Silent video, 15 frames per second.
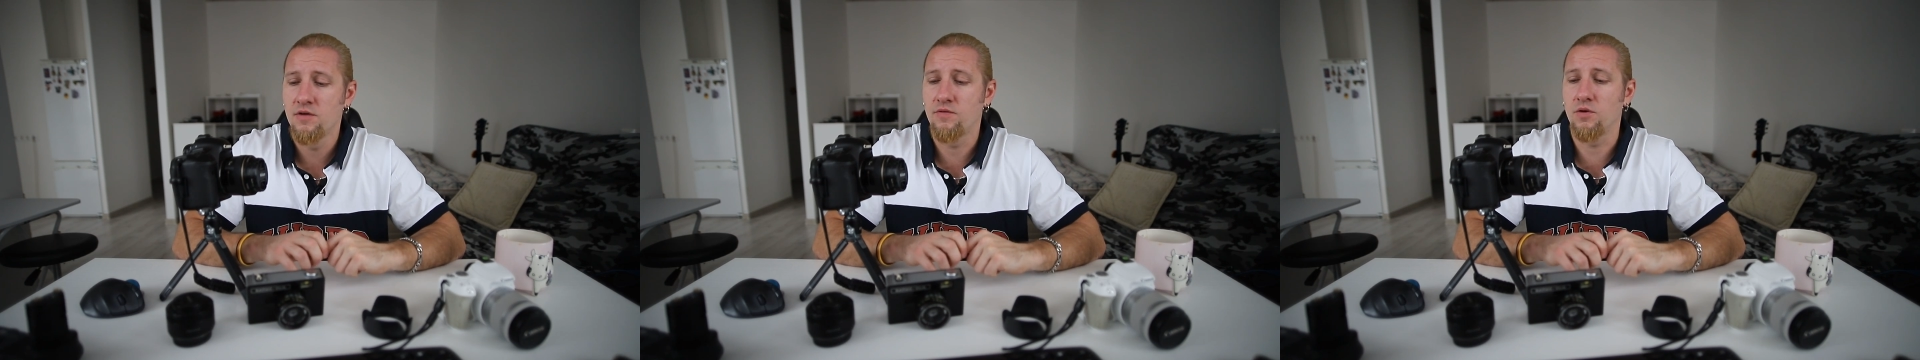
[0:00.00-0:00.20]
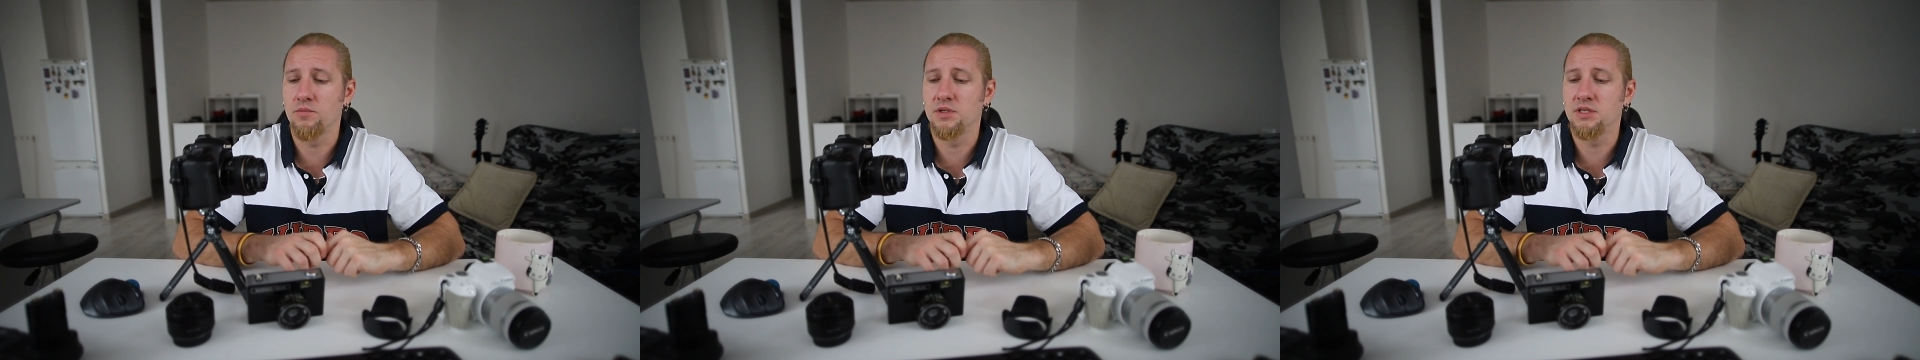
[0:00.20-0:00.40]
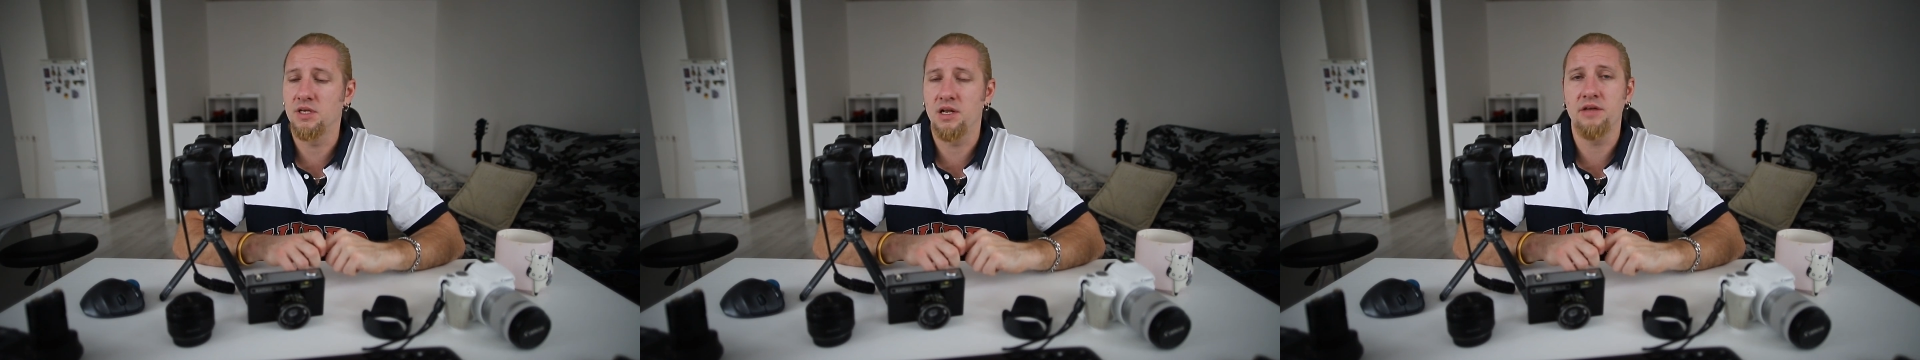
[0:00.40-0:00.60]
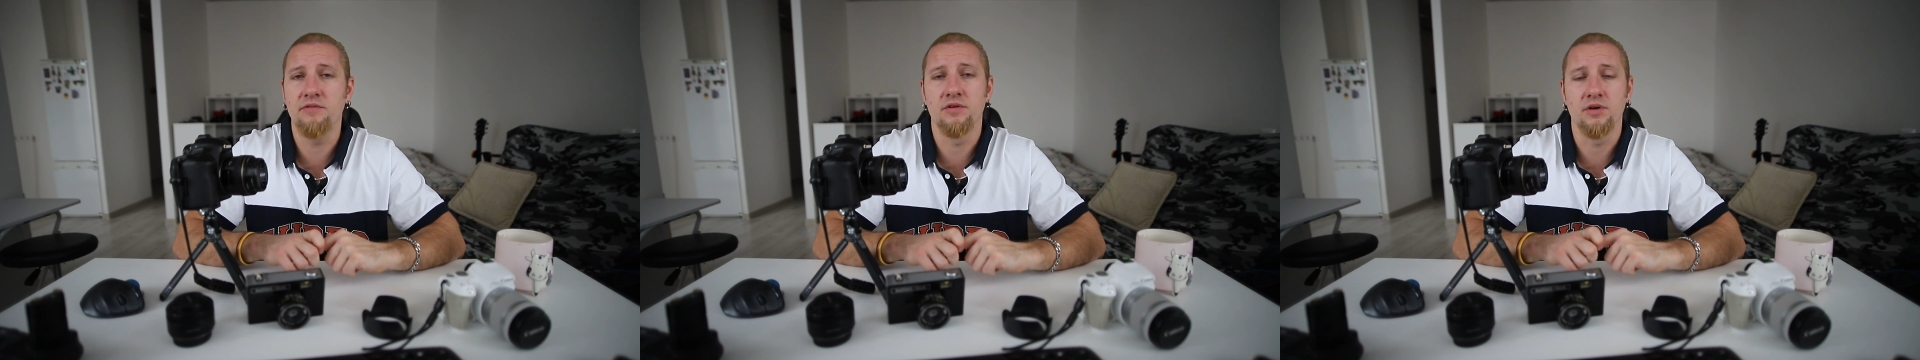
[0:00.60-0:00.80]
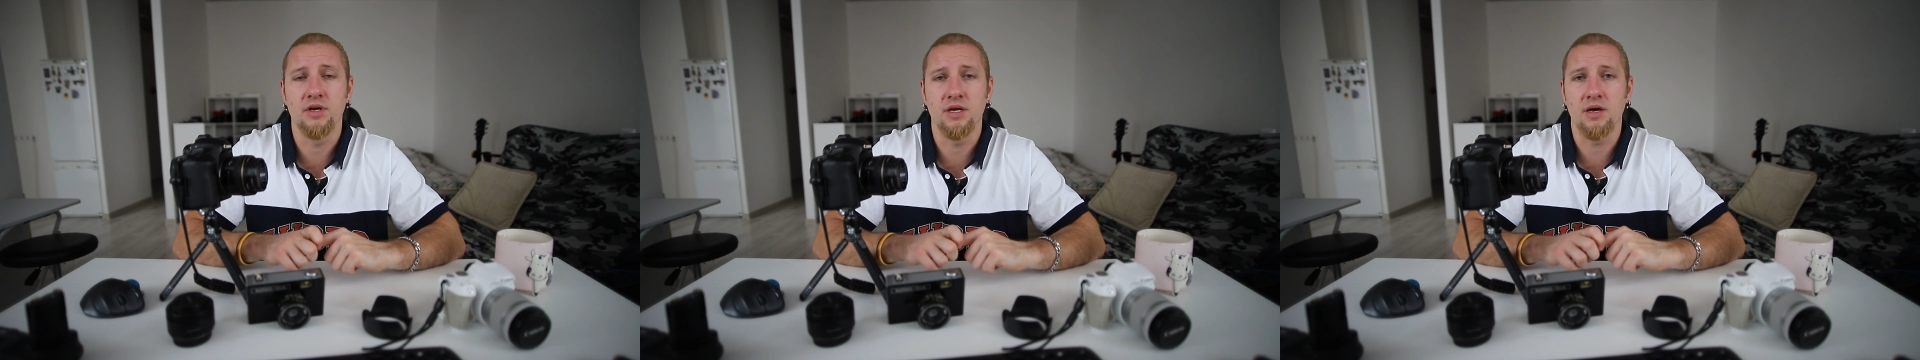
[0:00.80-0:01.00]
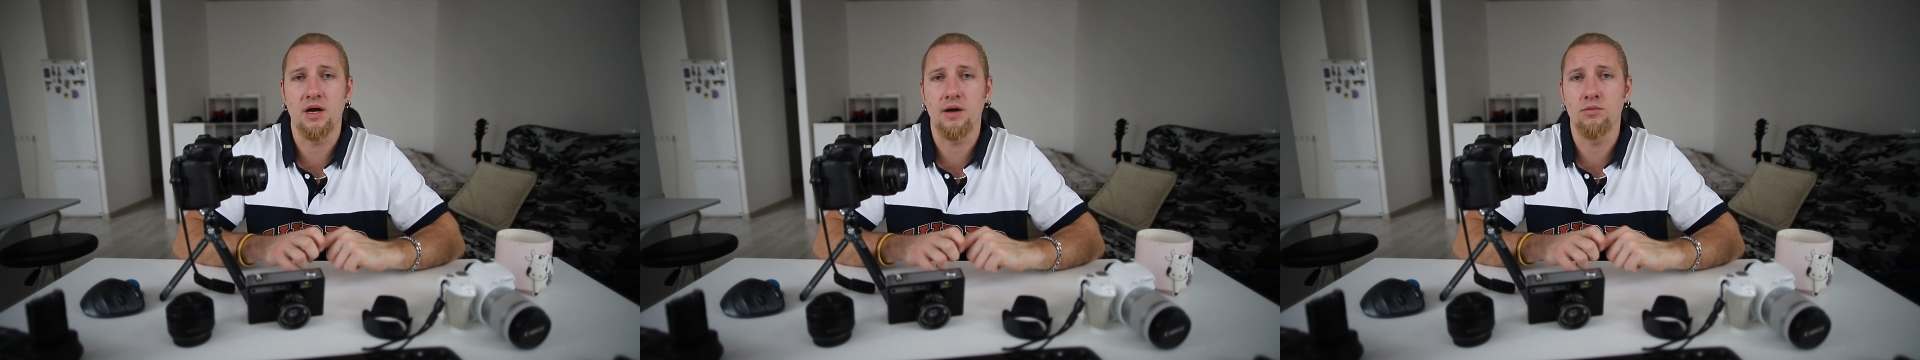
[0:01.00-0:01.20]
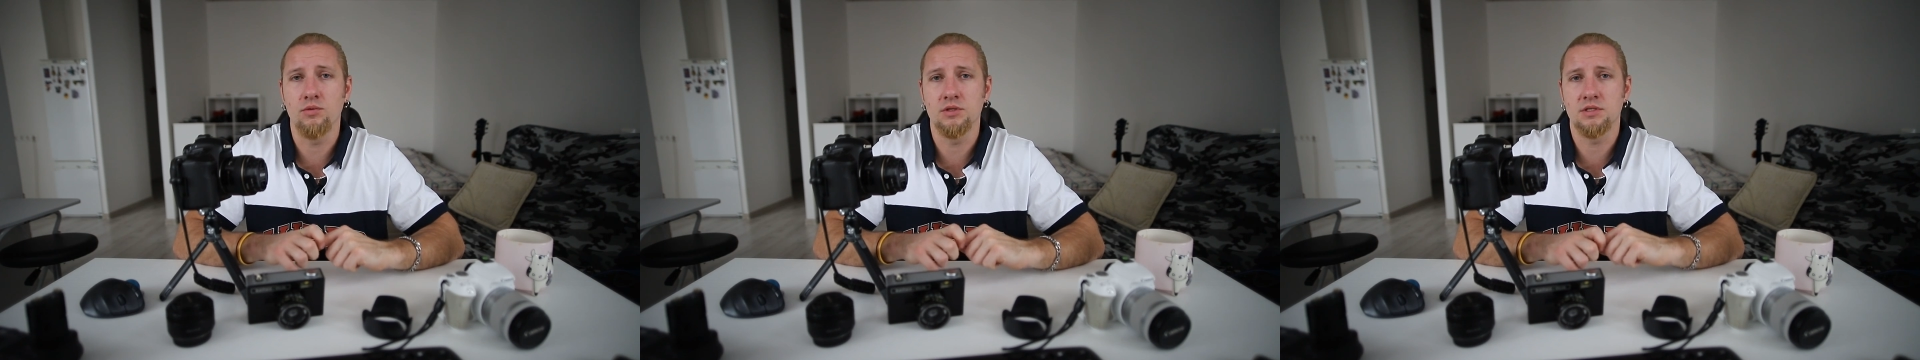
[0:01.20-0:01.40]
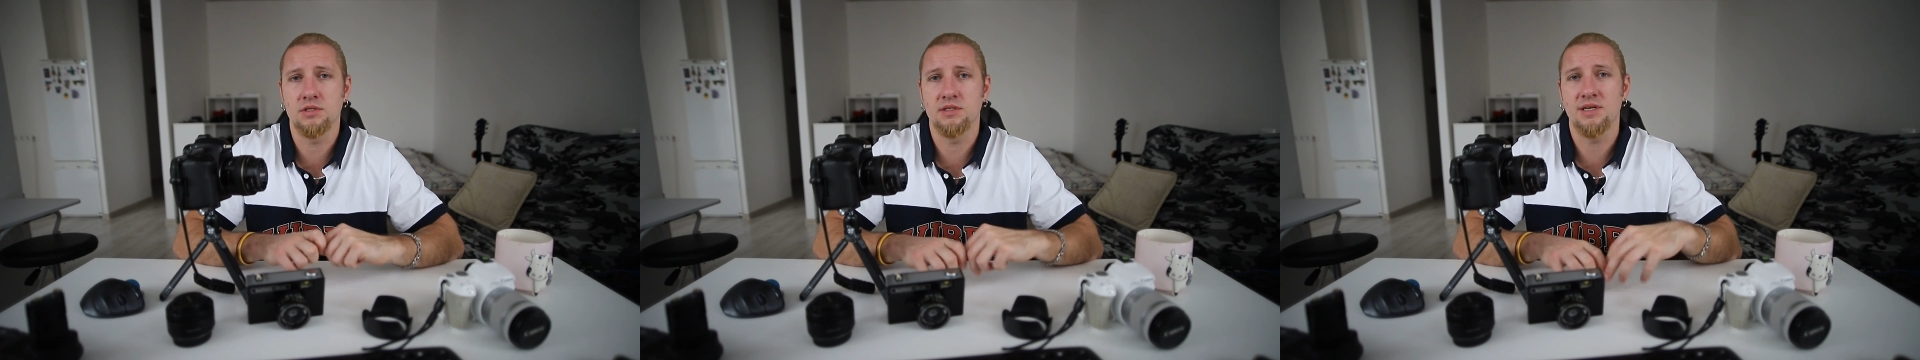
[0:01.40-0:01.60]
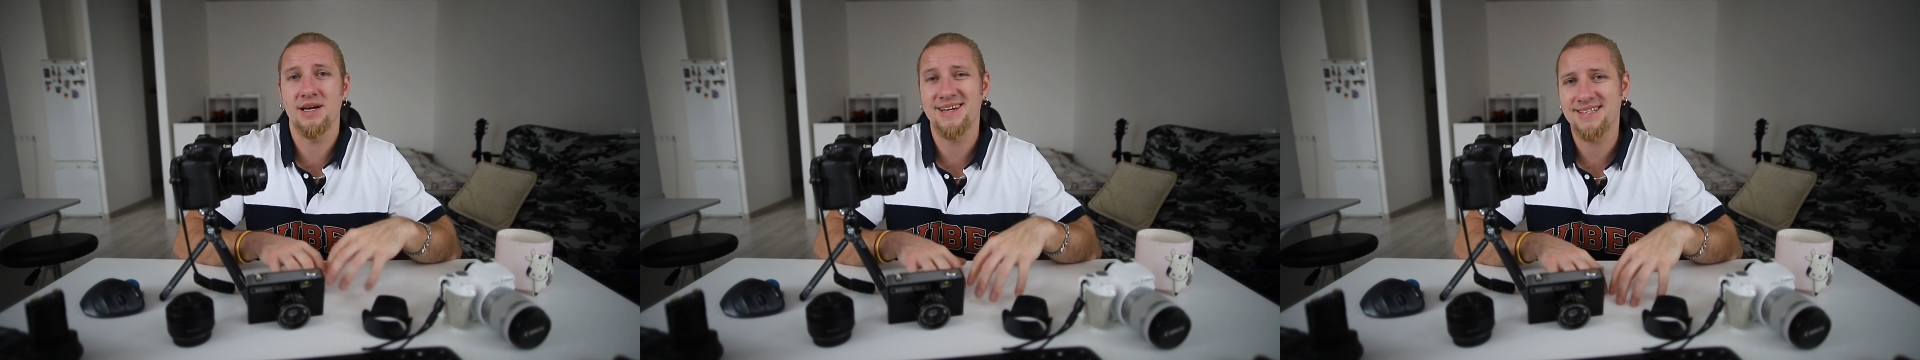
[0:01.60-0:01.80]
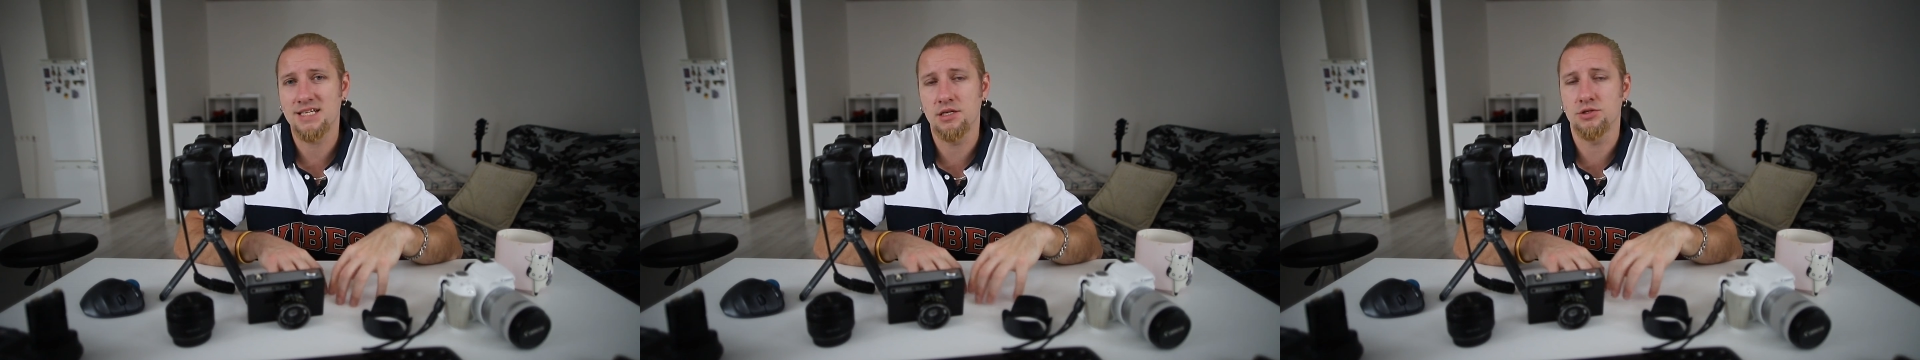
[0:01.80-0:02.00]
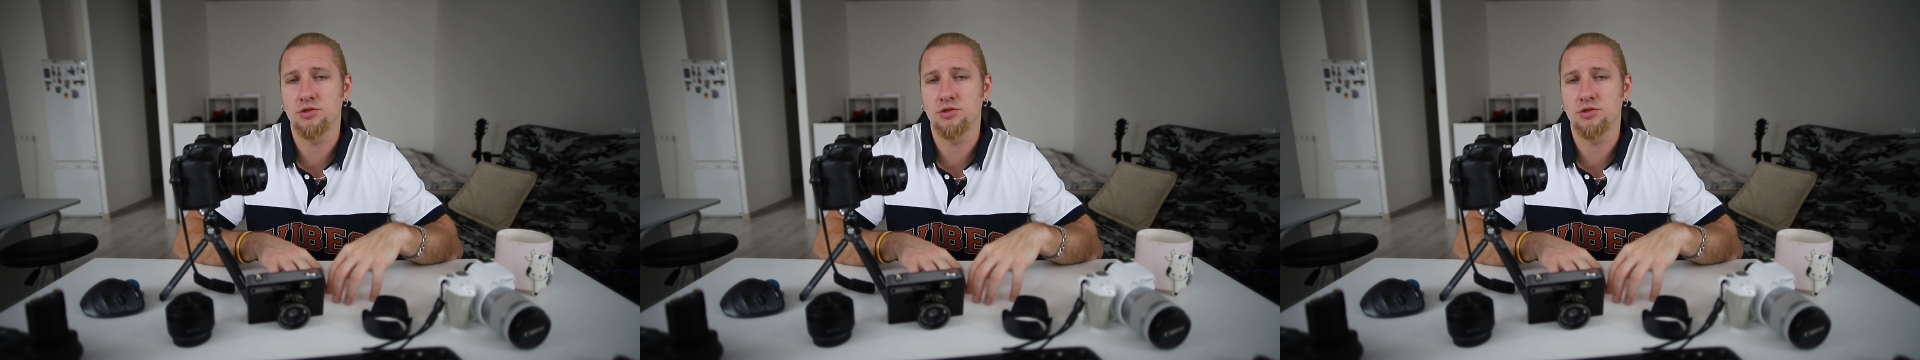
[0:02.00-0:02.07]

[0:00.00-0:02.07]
from the delivery. I was nicely